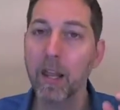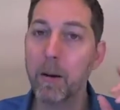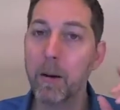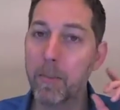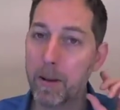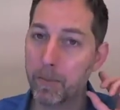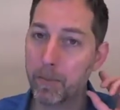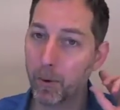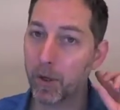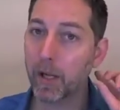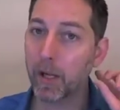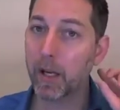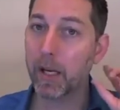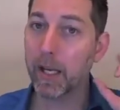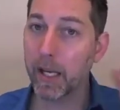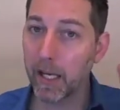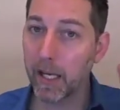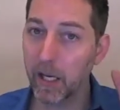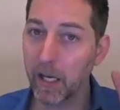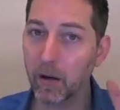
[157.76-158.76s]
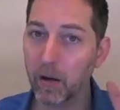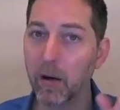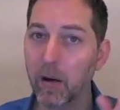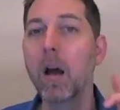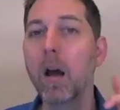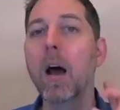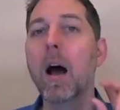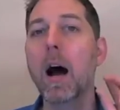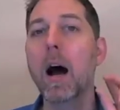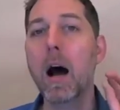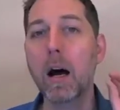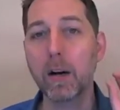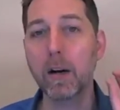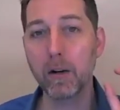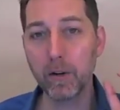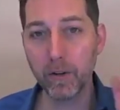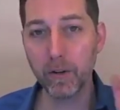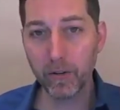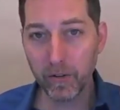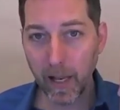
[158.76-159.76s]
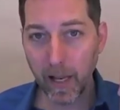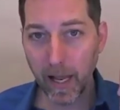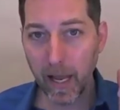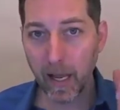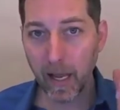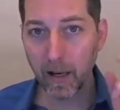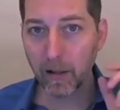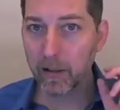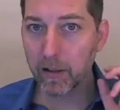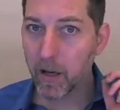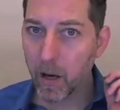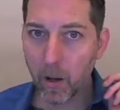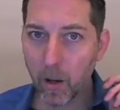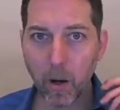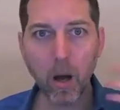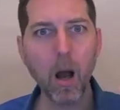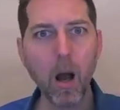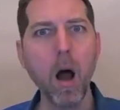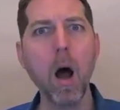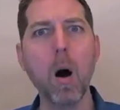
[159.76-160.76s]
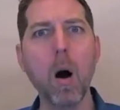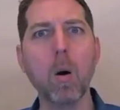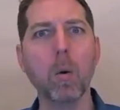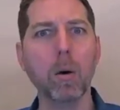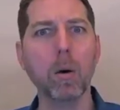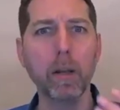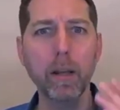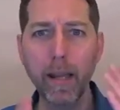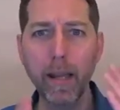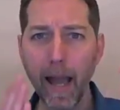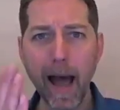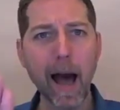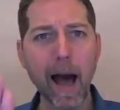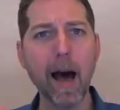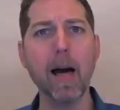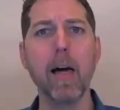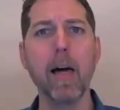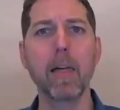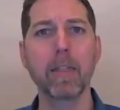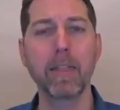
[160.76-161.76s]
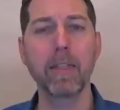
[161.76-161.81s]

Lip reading: that people can hear, understand, go, oh yeah,